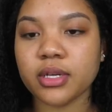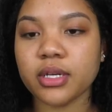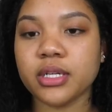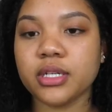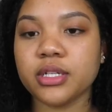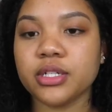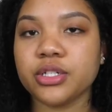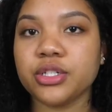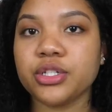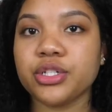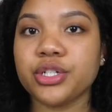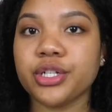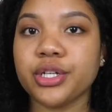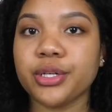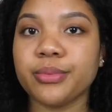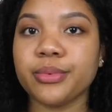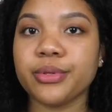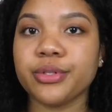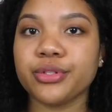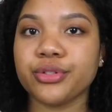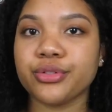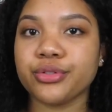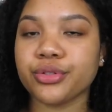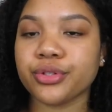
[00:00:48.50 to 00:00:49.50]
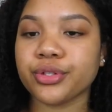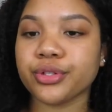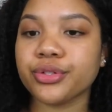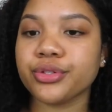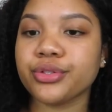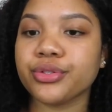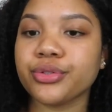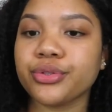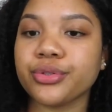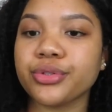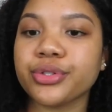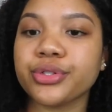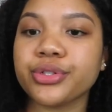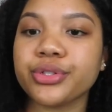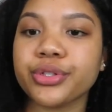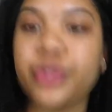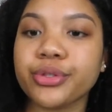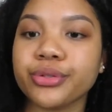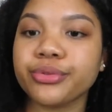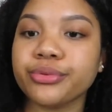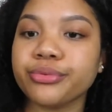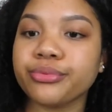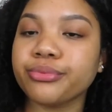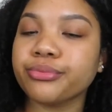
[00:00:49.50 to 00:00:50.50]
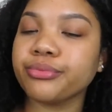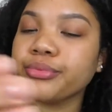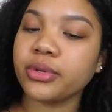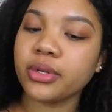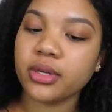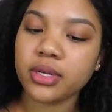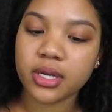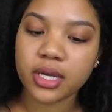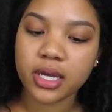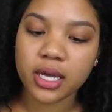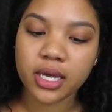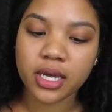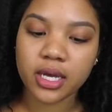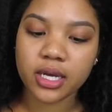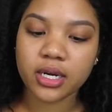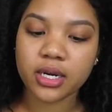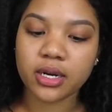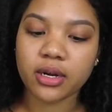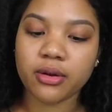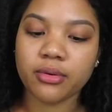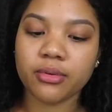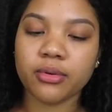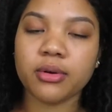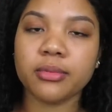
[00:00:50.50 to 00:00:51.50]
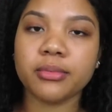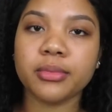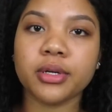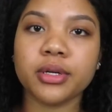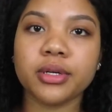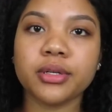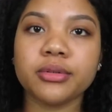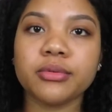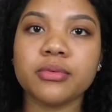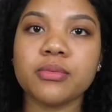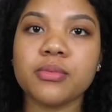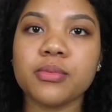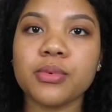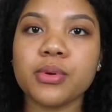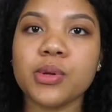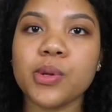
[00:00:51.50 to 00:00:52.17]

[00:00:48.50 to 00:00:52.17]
and it's cheap. It's drugstore, so I got it at Walmart.